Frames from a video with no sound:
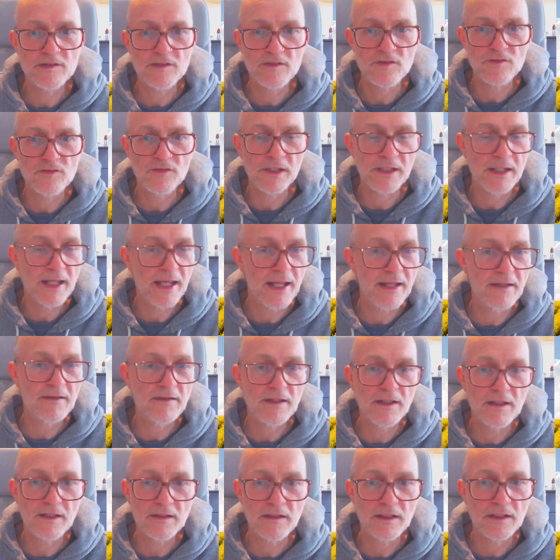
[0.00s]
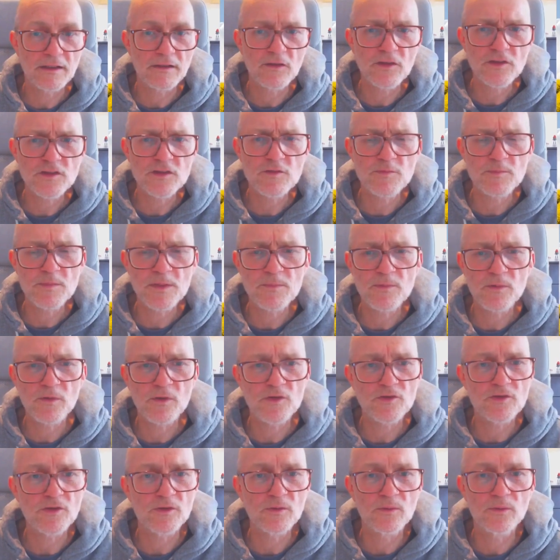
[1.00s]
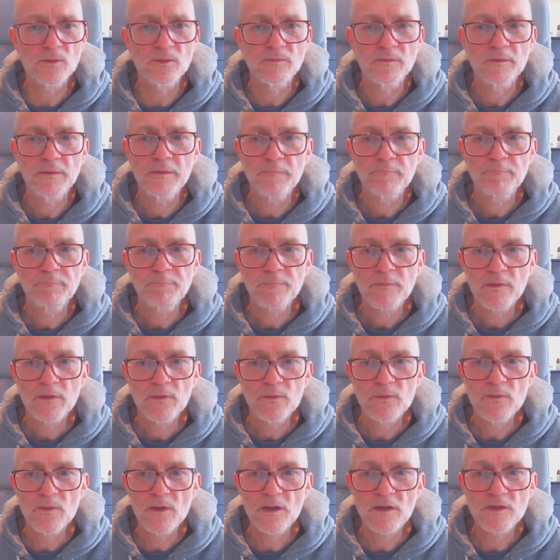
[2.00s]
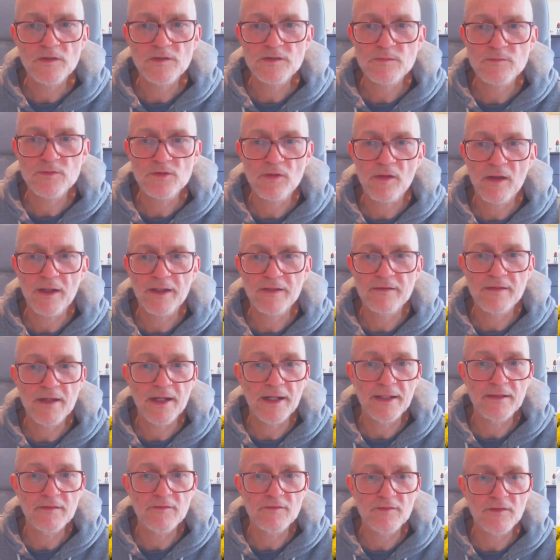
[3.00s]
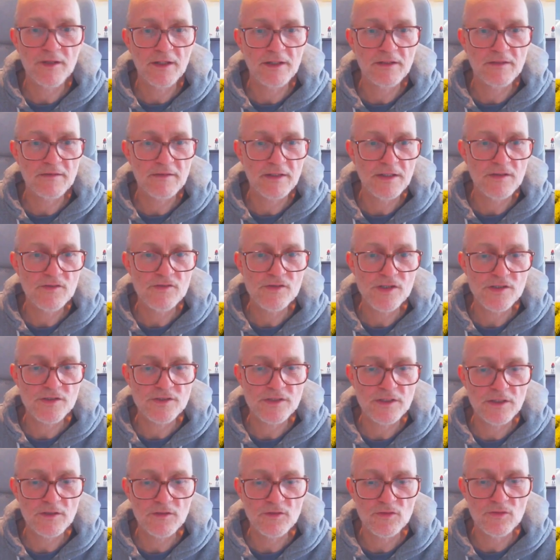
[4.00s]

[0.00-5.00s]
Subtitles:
Is really handy, and lots of people also who are on some sort of like a diet find it interesting to